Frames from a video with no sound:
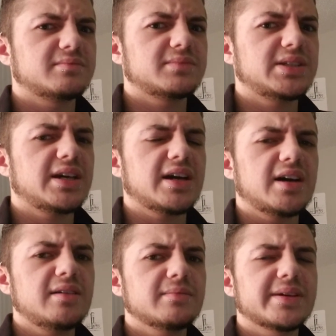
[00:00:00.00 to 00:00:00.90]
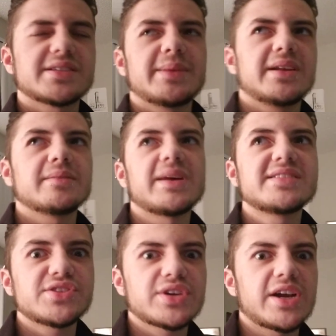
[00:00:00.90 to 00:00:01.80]
yeah, because, my
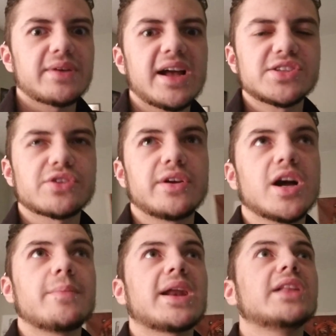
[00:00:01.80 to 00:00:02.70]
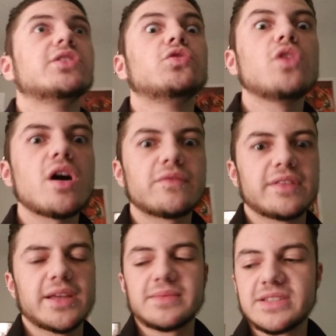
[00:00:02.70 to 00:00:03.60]
sister had rats growing up, and I loved
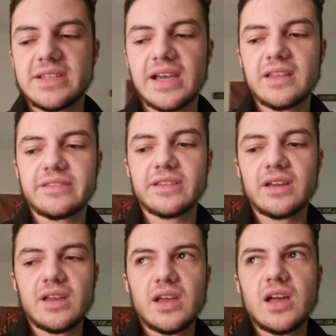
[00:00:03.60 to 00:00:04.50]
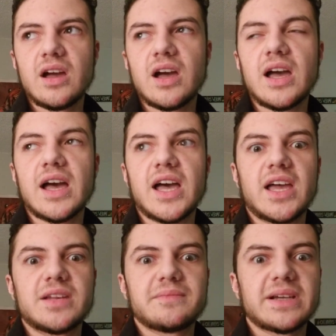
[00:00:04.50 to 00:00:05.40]
them to death.
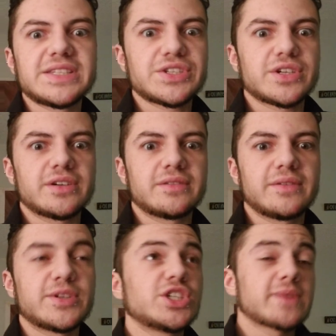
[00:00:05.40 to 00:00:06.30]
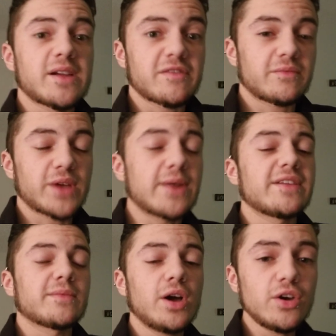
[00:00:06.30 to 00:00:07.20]
And my sister, when she ran away
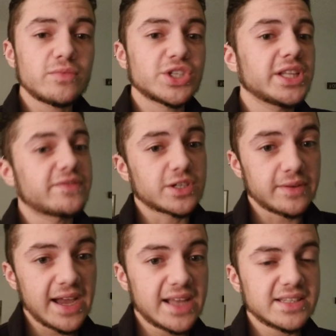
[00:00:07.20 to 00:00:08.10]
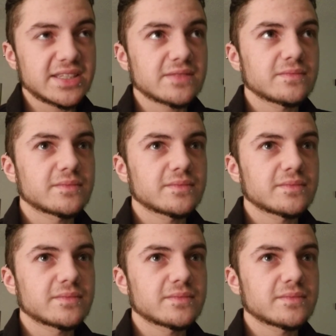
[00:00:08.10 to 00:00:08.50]
from home, she left her rats.